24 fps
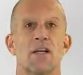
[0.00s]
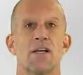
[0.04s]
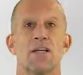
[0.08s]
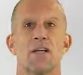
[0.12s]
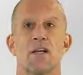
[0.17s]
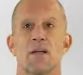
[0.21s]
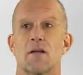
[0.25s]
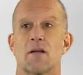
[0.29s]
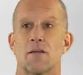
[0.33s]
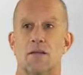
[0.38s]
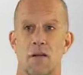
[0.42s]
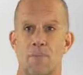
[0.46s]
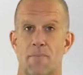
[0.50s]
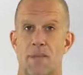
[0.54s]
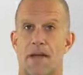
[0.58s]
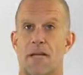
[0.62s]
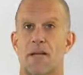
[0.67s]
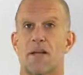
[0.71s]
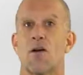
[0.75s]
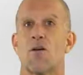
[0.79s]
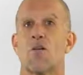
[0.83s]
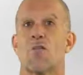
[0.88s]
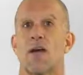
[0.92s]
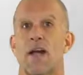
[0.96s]
To, to
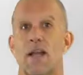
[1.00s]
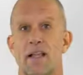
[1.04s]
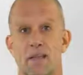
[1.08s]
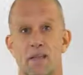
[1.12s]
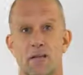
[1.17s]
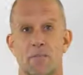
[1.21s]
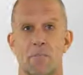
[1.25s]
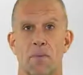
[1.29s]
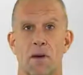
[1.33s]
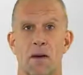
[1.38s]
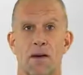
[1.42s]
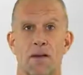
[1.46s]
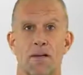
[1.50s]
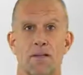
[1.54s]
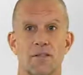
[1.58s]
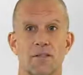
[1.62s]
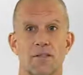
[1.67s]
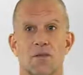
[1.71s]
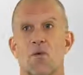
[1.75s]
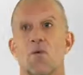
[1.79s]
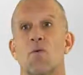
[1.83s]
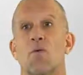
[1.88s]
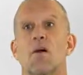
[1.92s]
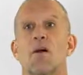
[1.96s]
make covalent
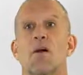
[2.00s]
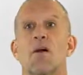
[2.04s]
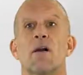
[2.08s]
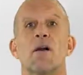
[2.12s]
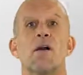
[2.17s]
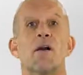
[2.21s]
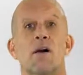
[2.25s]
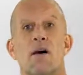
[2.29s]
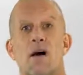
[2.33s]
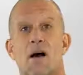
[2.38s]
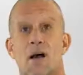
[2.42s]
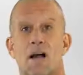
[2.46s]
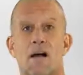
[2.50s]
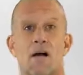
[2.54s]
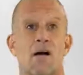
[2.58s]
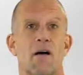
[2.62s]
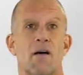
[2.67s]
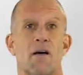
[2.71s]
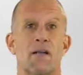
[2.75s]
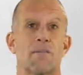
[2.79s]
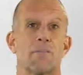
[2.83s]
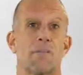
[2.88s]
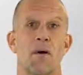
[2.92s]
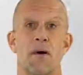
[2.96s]
bonds or
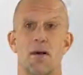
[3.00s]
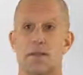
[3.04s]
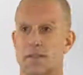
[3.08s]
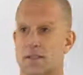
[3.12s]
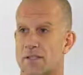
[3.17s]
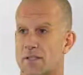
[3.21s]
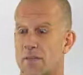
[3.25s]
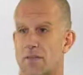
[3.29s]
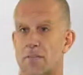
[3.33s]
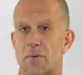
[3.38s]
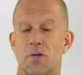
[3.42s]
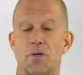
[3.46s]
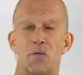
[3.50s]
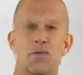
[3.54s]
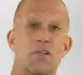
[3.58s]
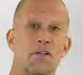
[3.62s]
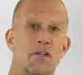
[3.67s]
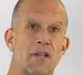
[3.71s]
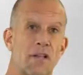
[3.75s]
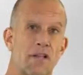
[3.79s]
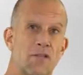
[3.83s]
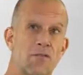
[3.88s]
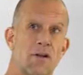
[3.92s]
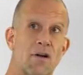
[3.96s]
ionic bonds to push
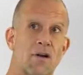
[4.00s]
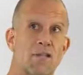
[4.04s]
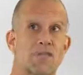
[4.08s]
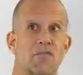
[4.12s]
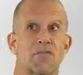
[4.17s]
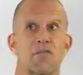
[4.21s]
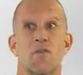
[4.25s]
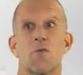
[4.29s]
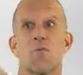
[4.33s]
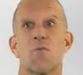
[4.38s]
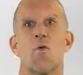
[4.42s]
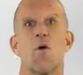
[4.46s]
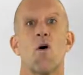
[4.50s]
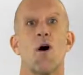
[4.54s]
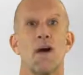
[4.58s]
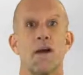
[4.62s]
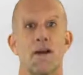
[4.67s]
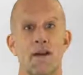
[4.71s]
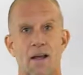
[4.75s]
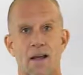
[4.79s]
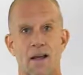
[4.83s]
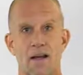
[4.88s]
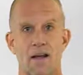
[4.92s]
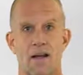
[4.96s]
electrons from
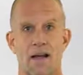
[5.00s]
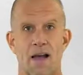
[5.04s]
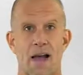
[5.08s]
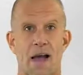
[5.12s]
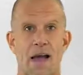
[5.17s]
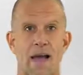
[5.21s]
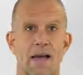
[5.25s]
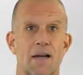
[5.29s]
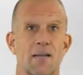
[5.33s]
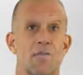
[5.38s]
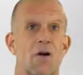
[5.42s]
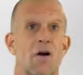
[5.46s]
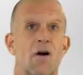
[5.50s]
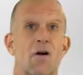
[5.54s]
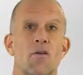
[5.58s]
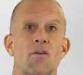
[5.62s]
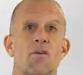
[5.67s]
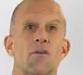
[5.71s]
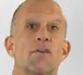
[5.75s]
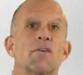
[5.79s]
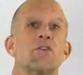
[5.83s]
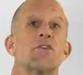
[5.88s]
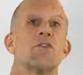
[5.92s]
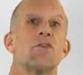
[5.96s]
one atom
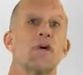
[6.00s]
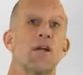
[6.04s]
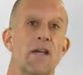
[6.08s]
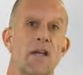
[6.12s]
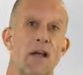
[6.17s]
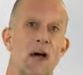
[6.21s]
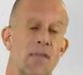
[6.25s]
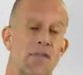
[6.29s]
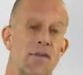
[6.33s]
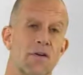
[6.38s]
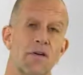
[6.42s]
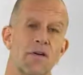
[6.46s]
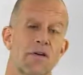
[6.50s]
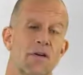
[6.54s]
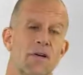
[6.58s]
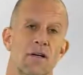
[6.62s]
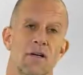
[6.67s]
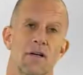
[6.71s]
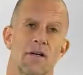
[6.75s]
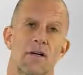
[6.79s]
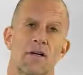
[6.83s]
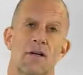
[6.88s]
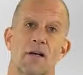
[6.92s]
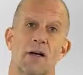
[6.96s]
over to another
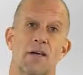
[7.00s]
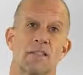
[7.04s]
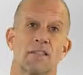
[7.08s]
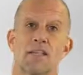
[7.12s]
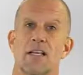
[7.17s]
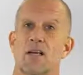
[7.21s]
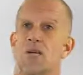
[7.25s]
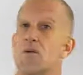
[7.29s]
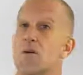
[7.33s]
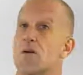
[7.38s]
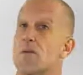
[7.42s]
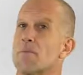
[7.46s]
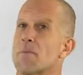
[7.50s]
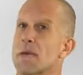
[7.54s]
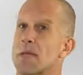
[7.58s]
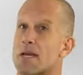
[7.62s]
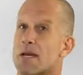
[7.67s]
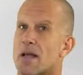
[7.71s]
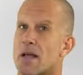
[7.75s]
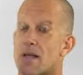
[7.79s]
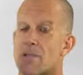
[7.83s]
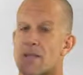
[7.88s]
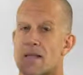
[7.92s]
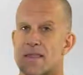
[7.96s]
et cetera.
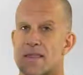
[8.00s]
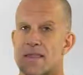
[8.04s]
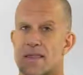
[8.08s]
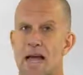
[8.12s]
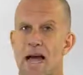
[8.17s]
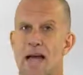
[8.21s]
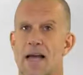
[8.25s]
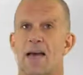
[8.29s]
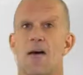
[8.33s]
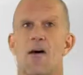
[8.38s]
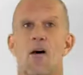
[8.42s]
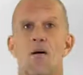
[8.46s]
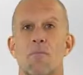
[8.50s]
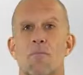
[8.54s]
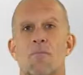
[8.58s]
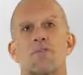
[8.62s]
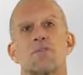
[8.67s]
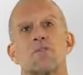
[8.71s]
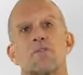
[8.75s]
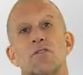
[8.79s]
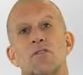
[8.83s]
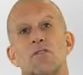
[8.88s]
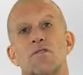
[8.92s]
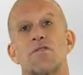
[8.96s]
But I mean, that
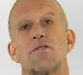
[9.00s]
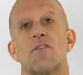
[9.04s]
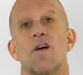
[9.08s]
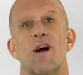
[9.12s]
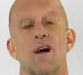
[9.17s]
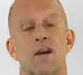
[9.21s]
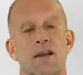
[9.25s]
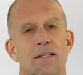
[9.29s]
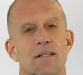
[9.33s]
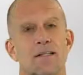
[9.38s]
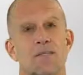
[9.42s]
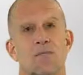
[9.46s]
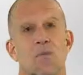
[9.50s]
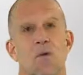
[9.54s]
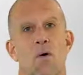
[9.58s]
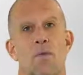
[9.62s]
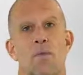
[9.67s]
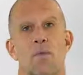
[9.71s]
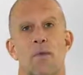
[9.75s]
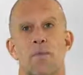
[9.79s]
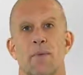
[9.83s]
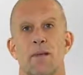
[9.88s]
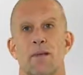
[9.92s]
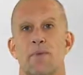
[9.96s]
almost defines what
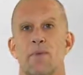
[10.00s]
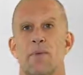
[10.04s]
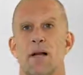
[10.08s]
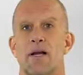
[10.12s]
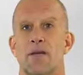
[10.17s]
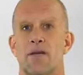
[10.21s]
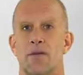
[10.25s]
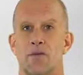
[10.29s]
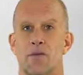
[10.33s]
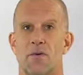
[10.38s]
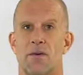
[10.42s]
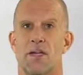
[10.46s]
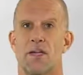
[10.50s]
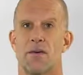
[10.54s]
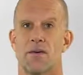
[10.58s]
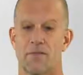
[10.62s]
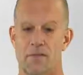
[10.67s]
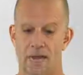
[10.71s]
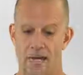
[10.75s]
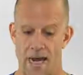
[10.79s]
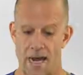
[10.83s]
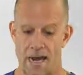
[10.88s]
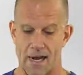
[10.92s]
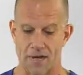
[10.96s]
we mean by doing a
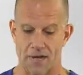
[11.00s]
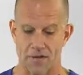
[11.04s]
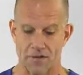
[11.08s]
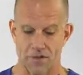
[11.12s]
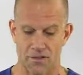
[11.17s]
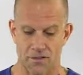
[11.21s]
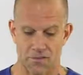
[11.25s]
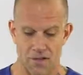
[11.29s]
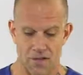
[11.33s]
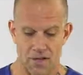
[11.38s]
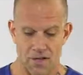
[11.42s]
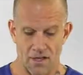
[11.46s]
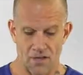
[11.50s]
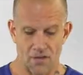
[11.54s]
reaction.